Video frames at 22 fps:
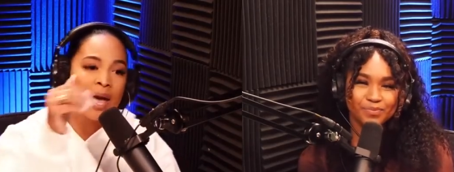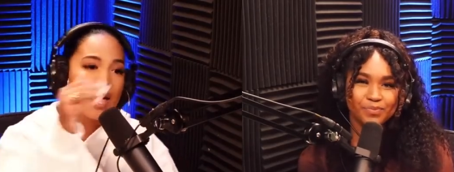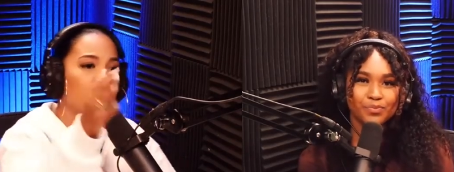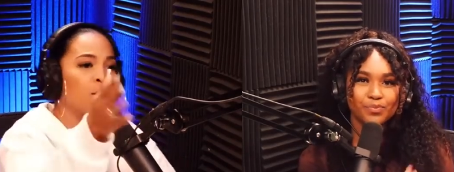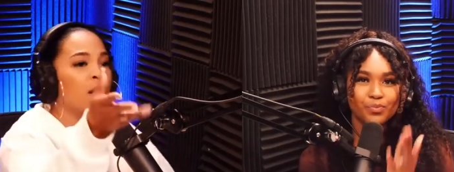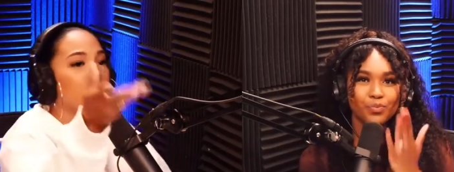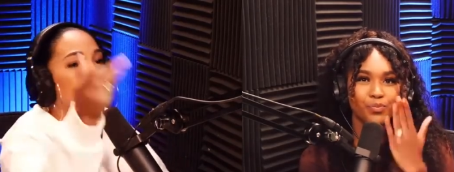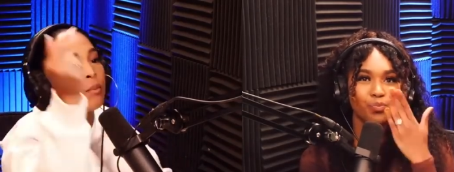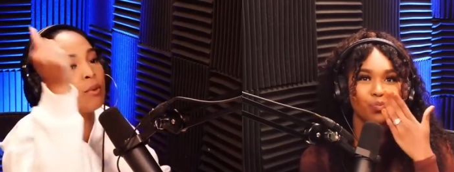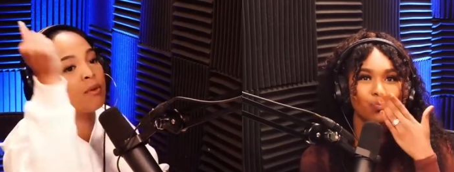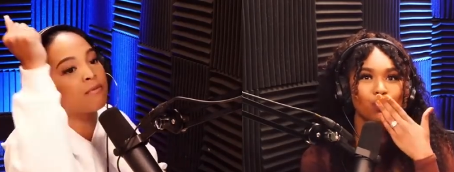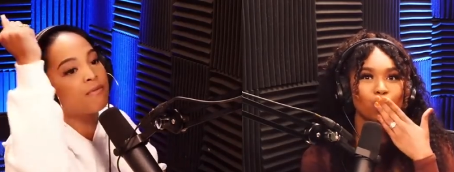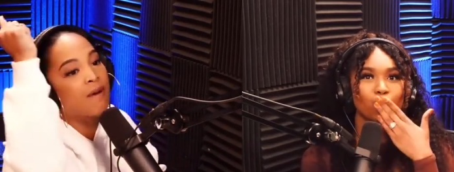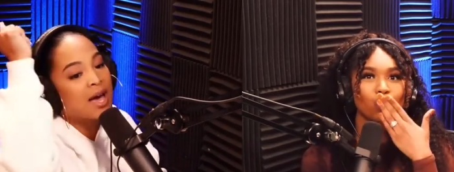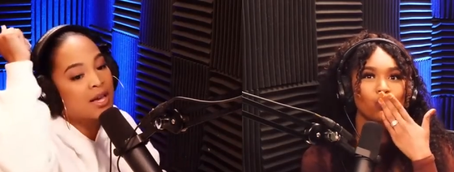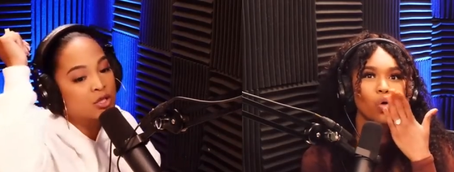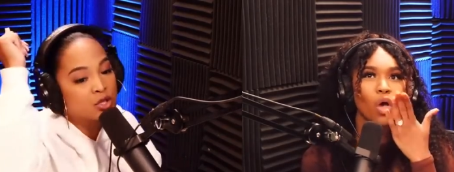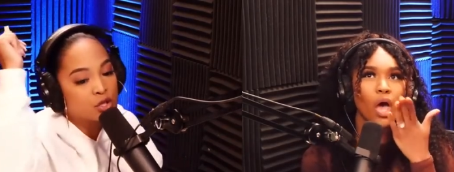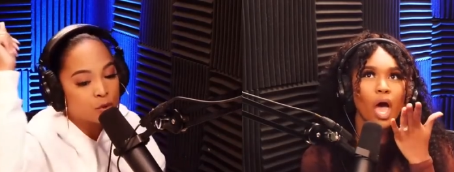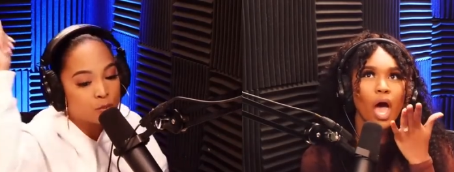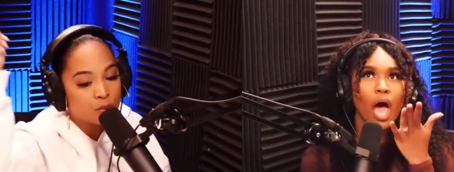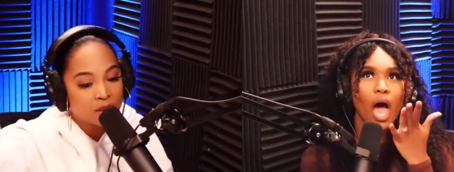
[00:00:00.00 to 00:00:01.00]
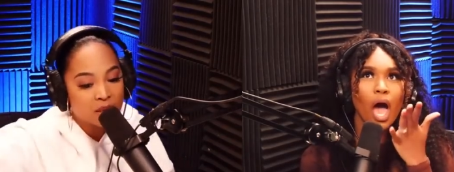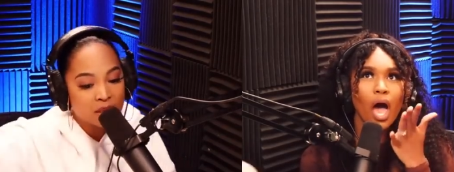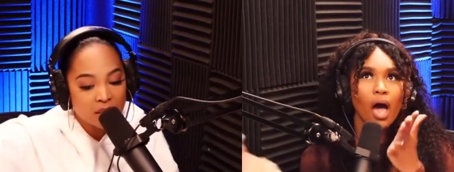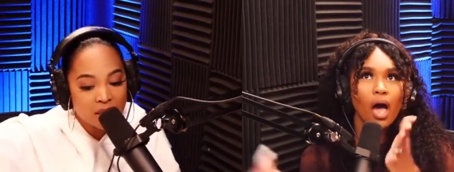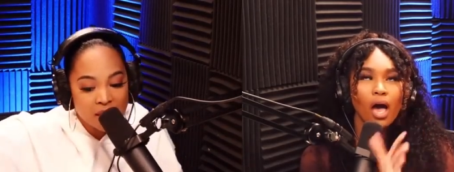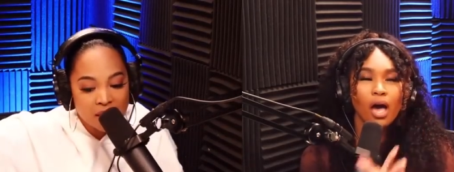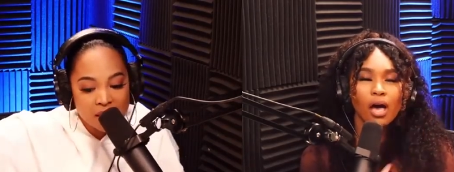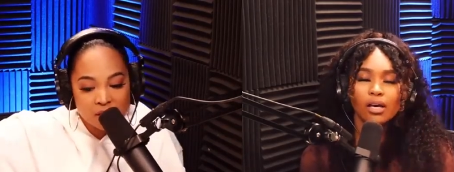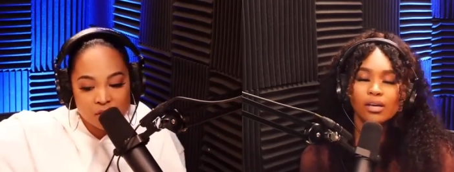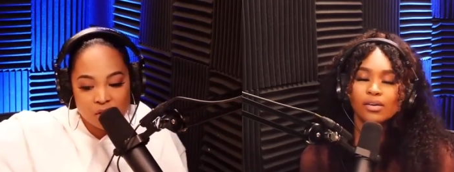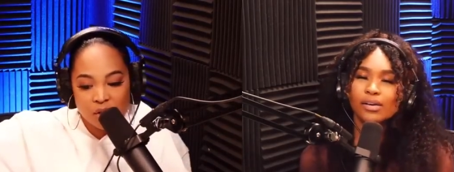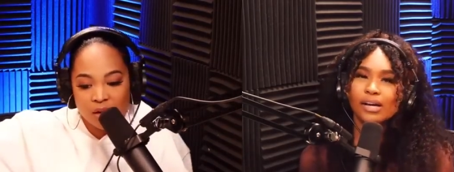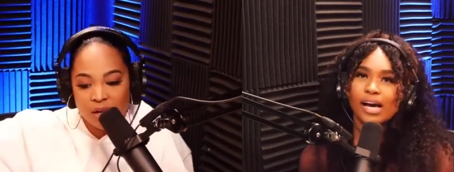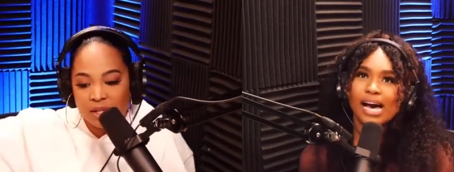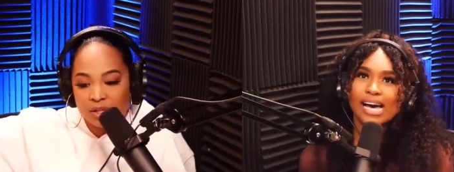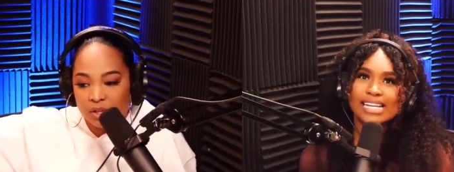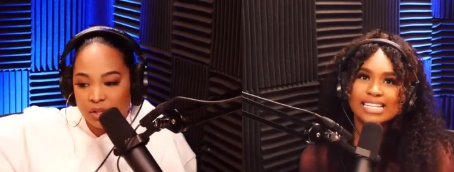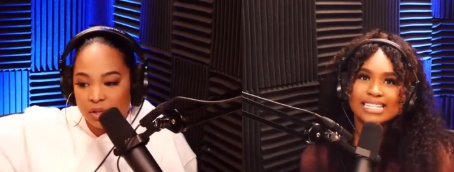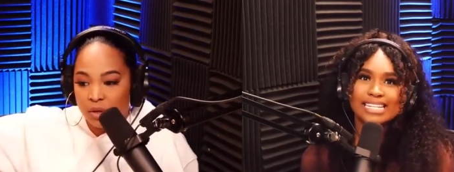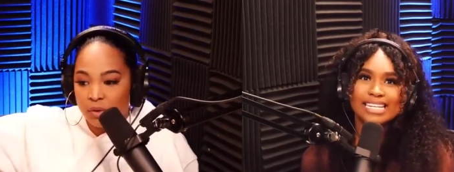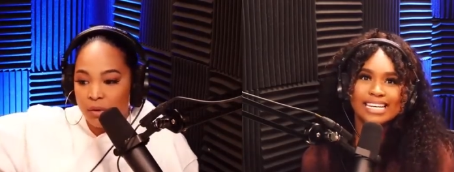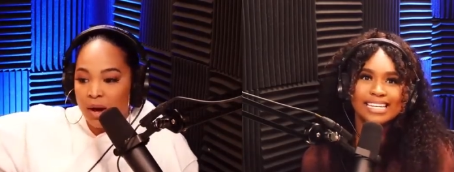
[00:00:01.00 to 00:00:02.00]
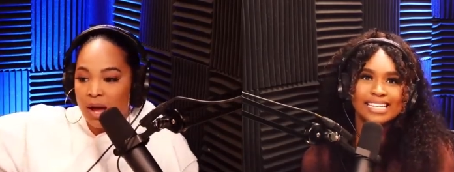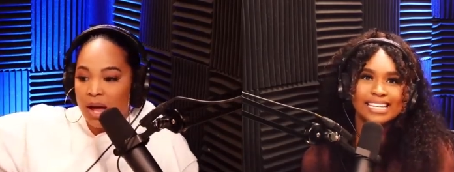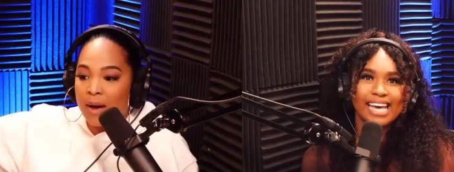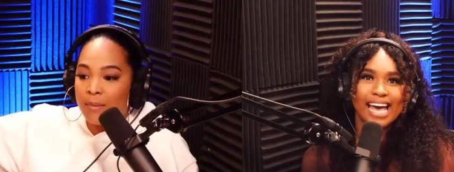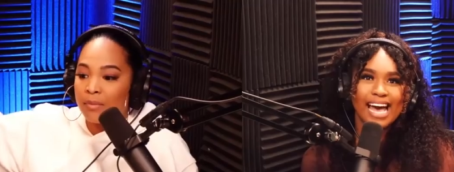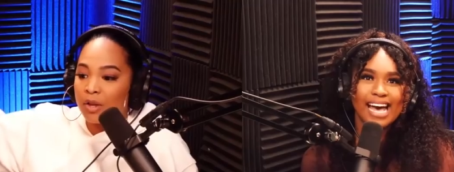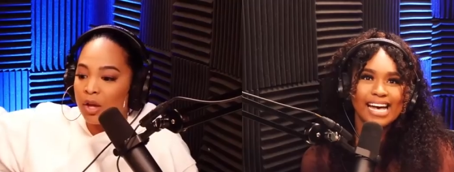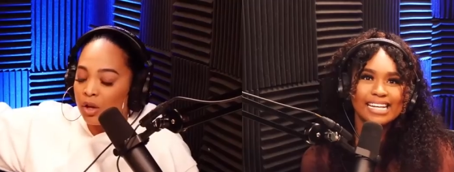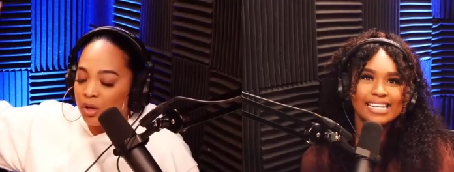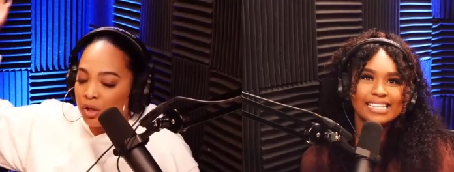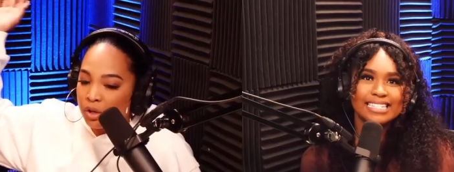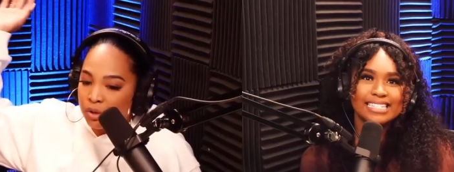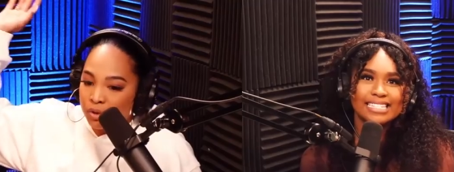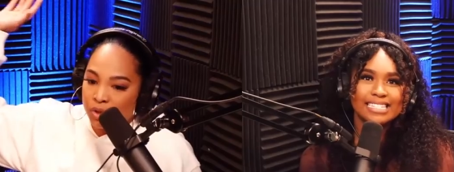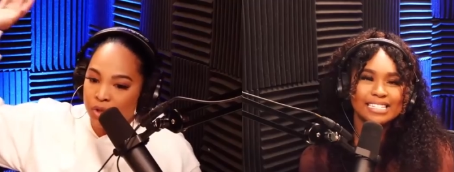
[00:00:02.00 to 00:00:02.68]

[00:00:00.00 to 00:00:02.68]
Speaker 1: Bay, where can we find you? Please, you your guys, Instagram, yes.